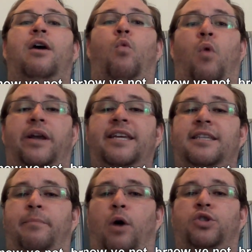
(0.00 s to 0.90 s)
what
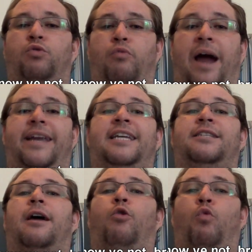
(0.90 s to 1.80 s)
he's about to write
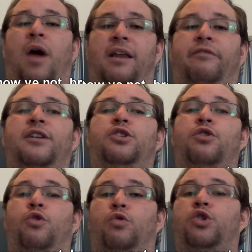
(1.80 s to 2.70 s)
is relevant to
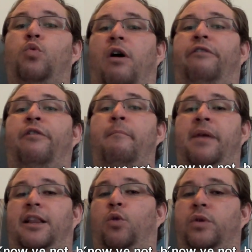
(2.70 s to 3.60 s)
those who are
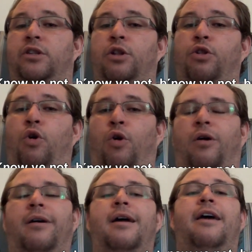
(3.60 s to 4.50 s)
familiar with the law,